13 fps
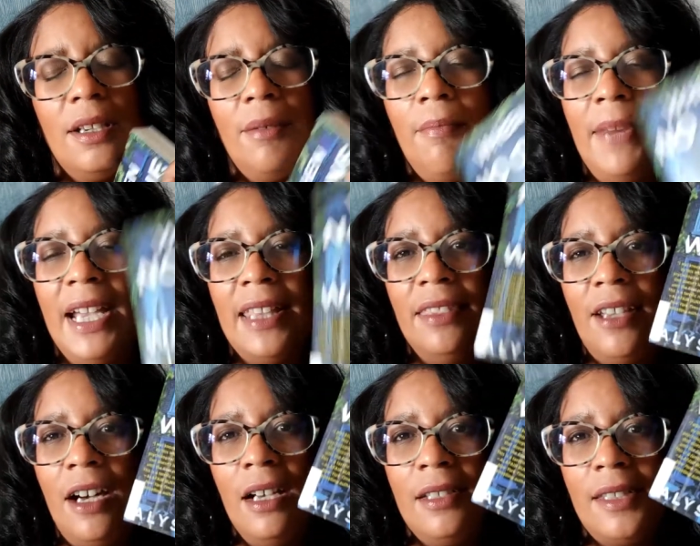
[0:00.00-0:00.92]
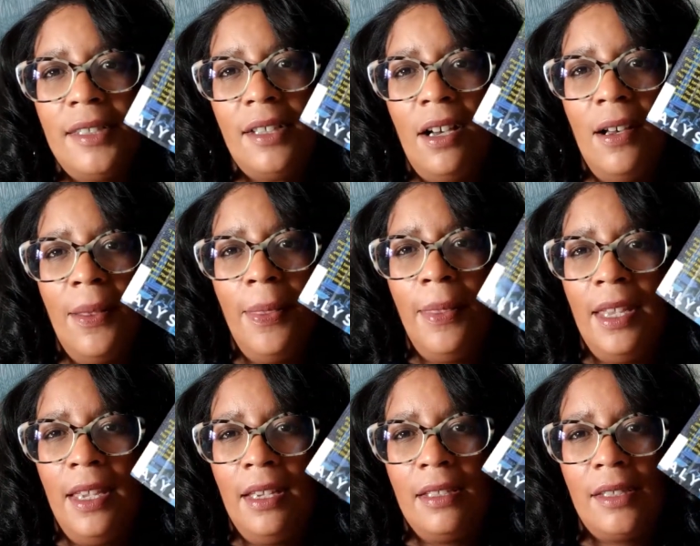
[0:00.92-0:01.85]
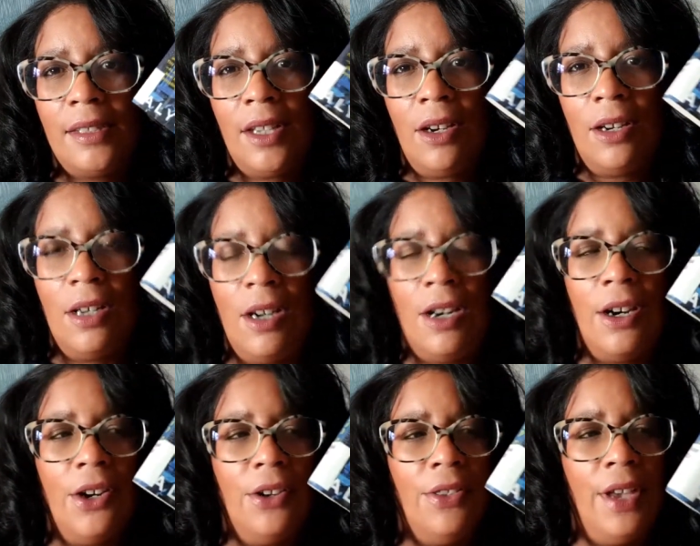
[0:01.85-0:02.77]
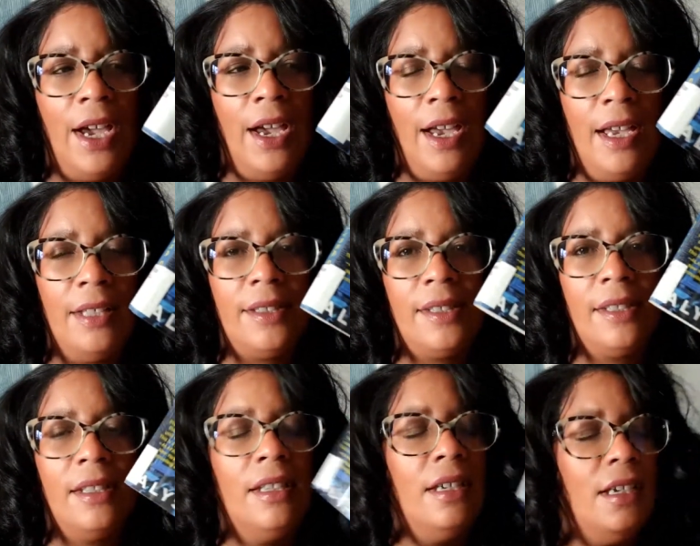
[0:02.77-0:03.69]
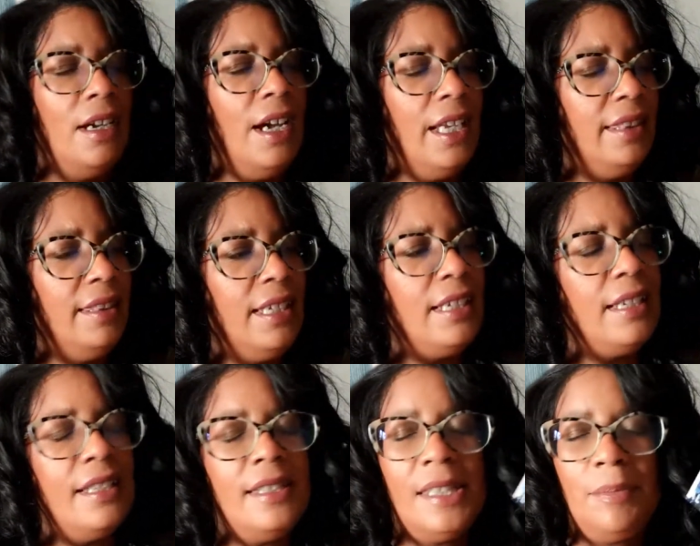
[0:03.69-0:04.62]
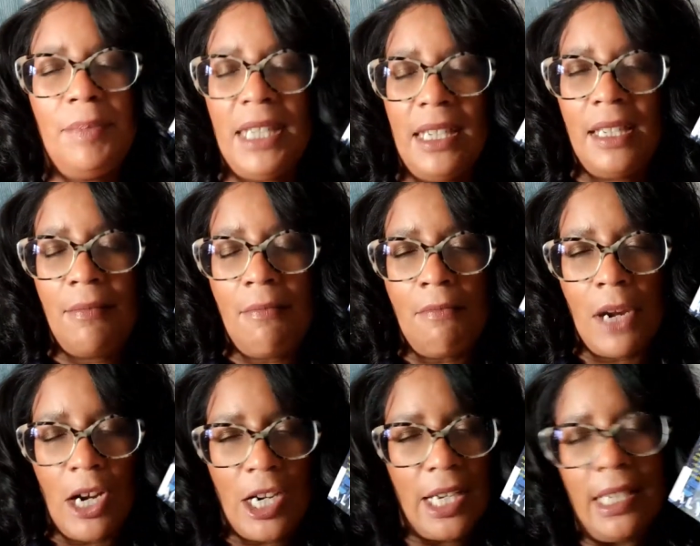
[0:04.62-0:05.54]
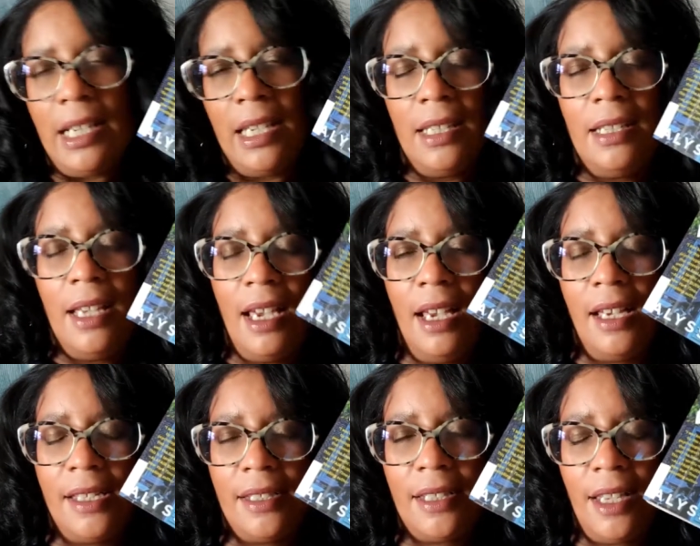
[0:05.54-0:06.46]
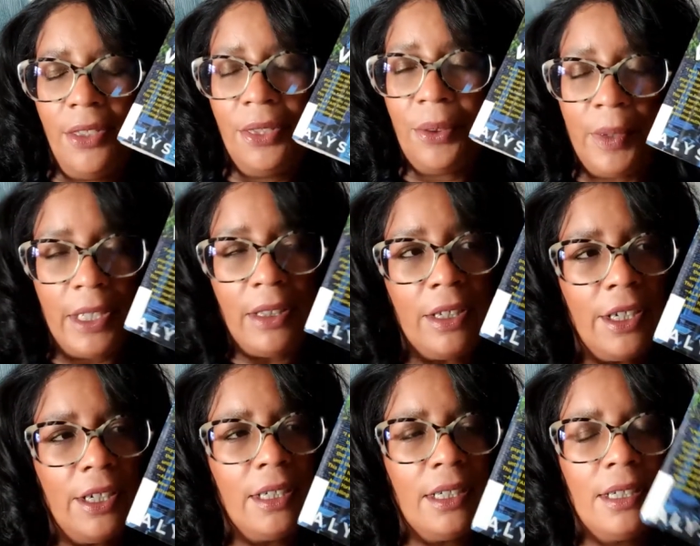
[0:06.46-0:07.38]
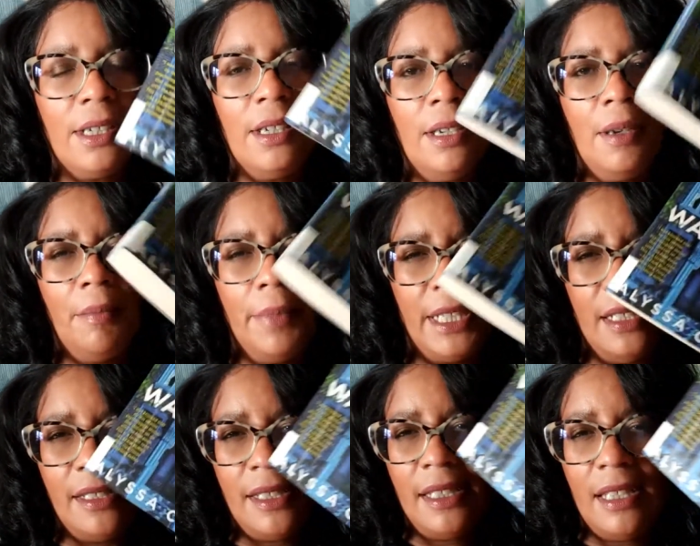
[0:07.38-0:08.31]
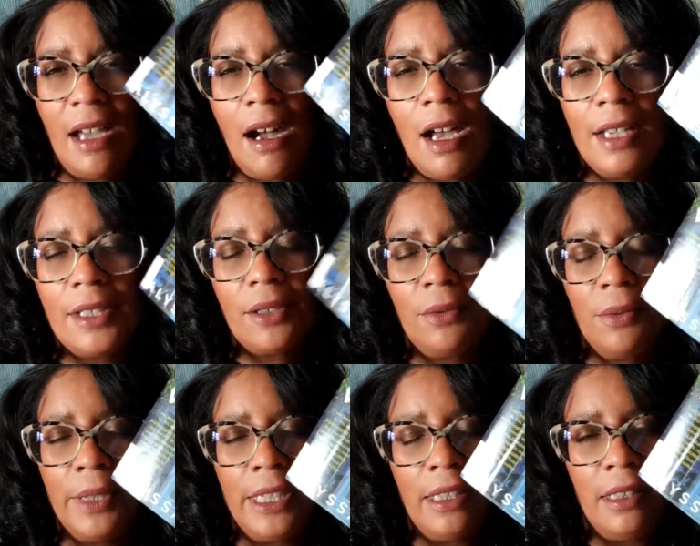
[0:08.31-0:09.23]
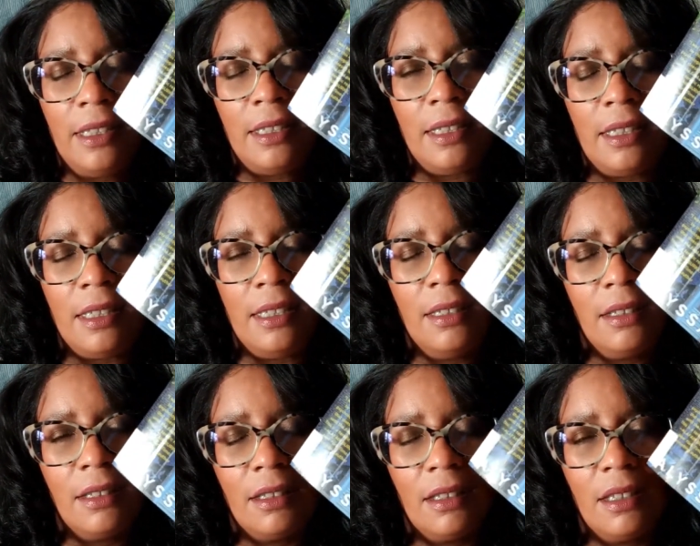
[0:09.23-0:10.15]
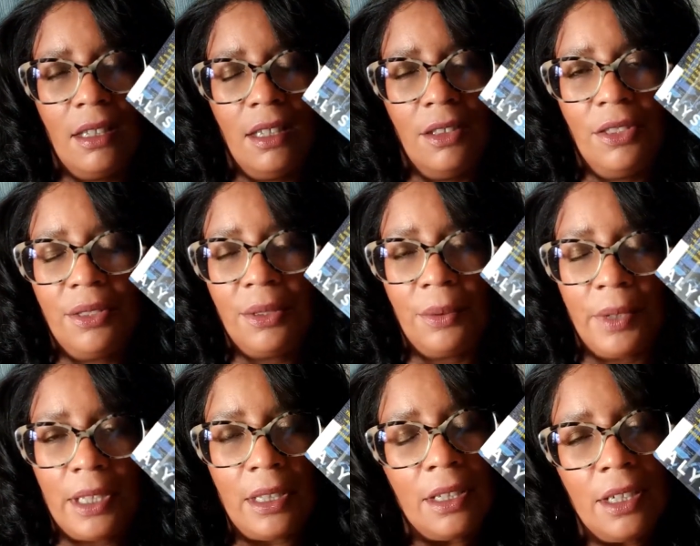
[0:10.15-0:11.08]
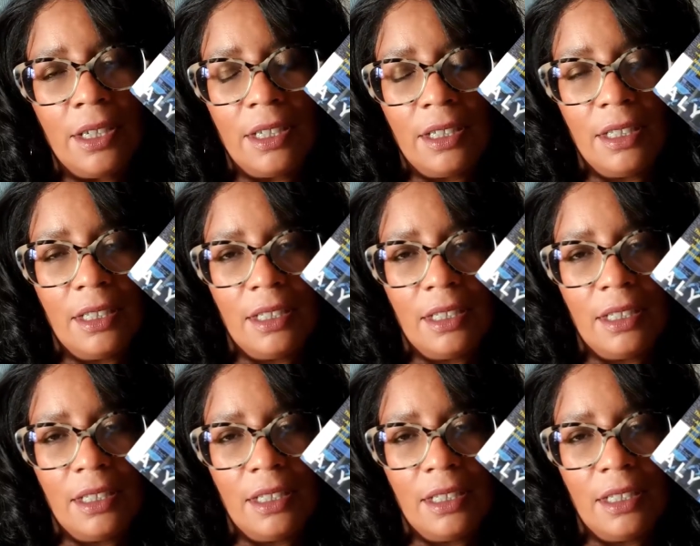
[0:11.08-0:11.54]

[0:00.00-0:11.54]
my thoughts on this are that I think it's being marketed as a thriller, but it's not really a thriller.